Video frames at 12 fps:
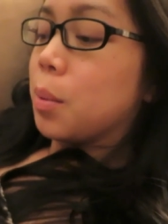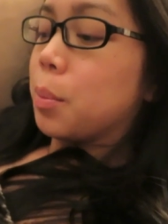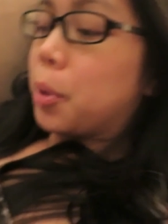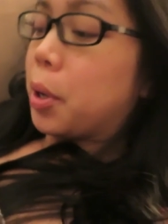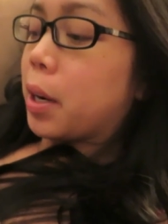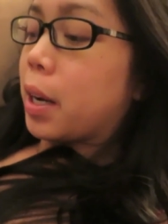
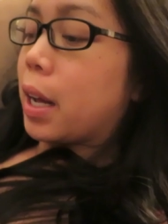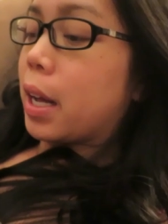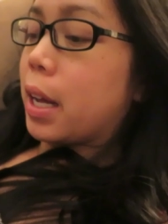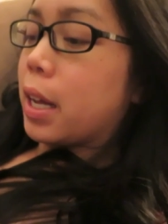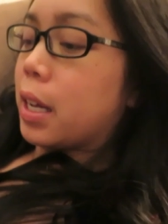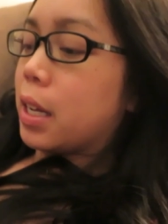Poor
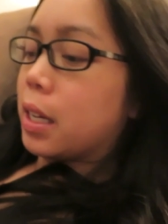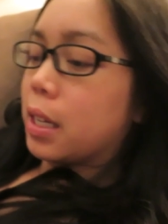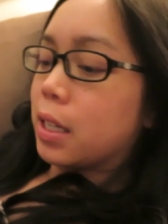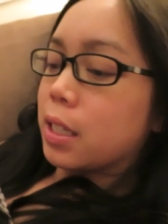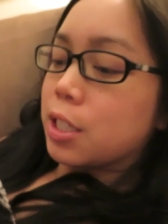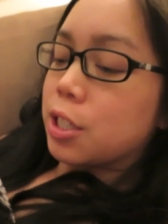guy.
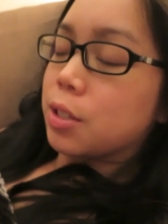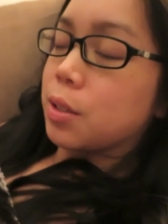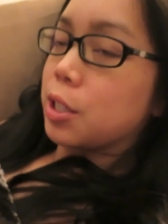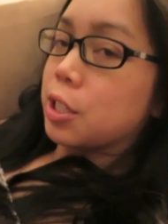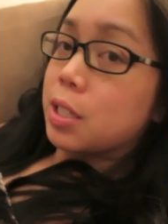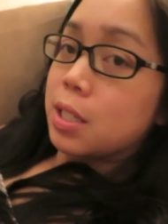It's
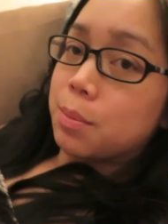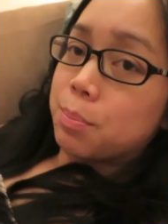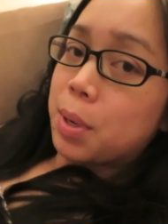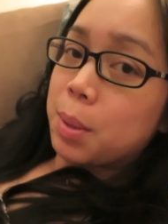just